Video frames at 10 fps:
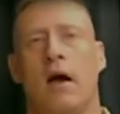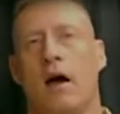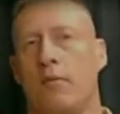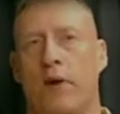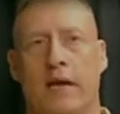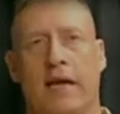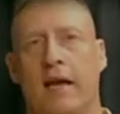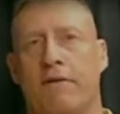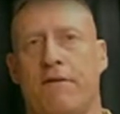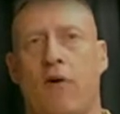bringing in
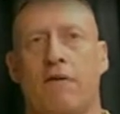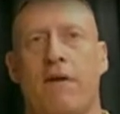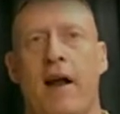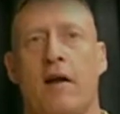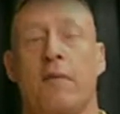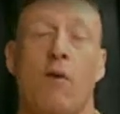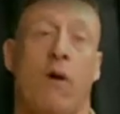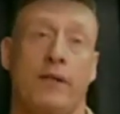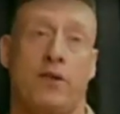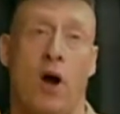a foreign fighter. But what
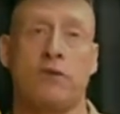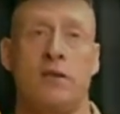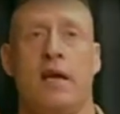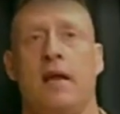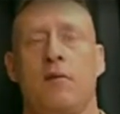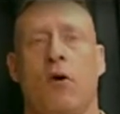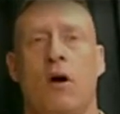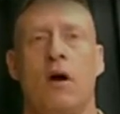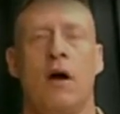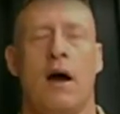we don't see
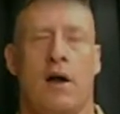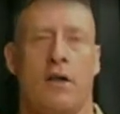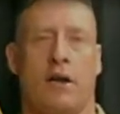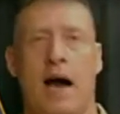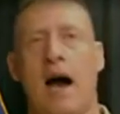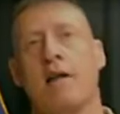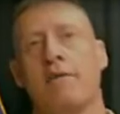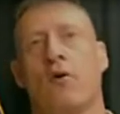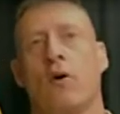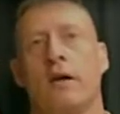anymore are the
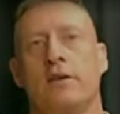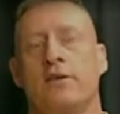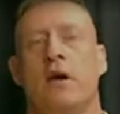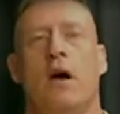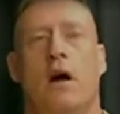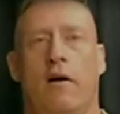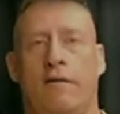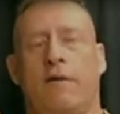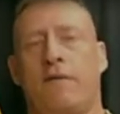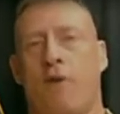convoys
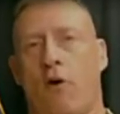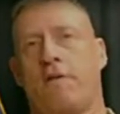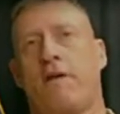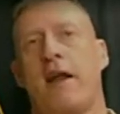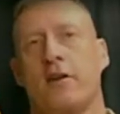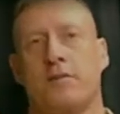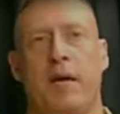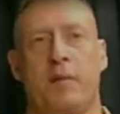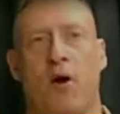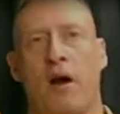of foreign fighters
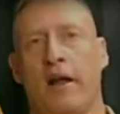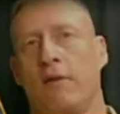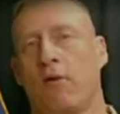being brought in,